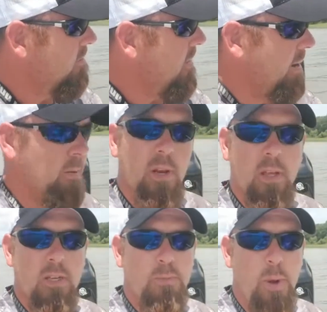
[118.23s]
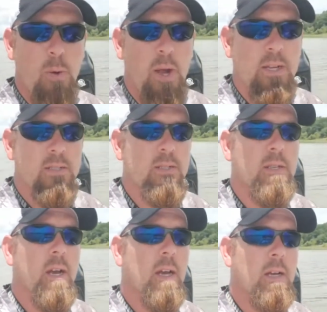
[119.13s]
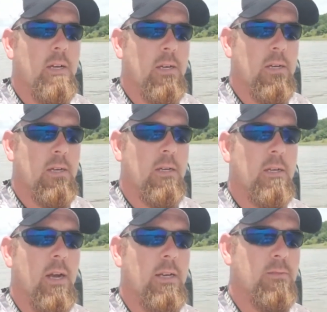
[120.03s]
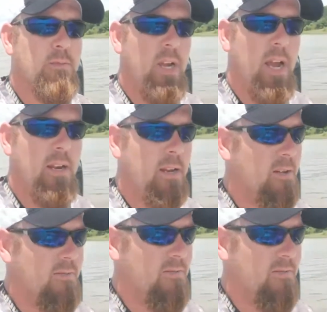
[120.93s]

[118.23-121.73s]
back one of the spillways and caught some shad.